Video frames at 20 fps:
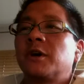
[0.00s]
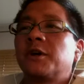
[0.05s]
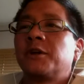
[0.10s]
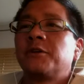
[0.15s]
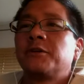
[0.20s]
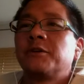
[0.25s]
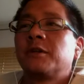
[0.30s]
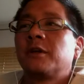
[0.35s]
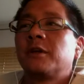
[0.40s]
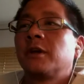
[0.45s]
on
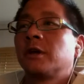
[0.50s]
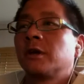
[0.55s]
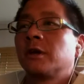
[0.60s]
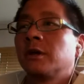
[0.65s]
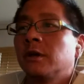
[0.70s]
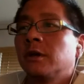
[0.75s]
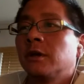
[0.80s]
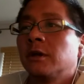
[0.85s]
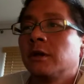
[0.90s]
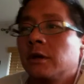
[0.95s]
your thing.
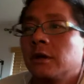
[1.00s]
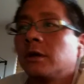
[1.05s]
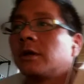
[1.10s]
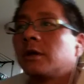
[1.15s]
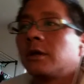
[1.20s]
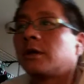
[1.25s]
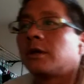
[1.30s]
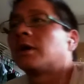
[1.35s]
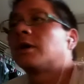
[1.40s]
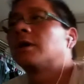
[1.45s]

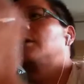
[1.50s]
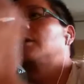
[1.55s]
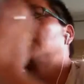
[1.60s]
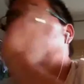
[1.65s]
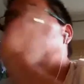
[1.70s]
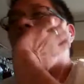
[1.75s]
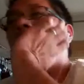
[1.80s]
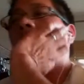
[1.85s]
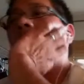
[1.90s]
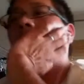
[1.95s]
Yeah.
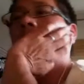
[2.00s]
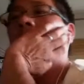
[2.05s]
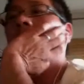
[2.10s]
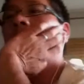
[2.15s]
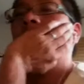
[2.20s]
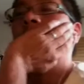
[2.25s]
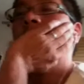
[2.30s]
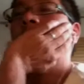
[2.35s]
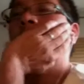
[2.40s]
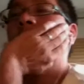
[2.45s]

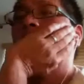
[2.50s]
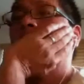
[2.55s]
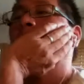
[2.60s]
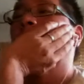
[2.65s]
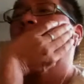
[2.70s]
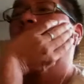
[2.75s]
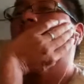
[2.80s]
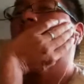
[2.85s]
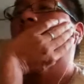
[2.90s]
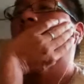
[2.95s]
Okay, so
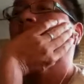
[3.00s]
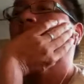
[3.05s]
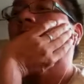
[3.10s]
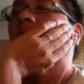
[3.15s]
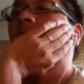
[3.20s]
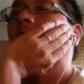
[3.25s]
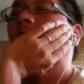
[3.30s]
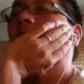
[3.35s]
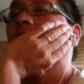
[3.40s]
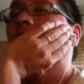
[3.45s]
let's look
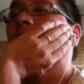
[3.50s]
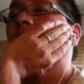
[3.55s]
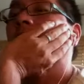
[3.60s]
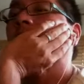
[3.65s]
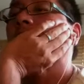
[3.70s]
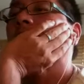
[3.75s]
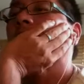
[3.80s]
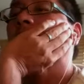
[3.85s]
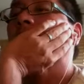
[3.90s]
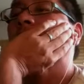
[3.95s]
at that.
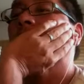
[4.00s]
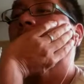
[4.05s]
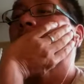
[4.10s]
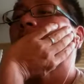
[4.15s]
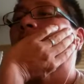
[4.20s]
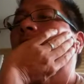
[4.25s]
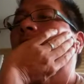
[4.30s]
So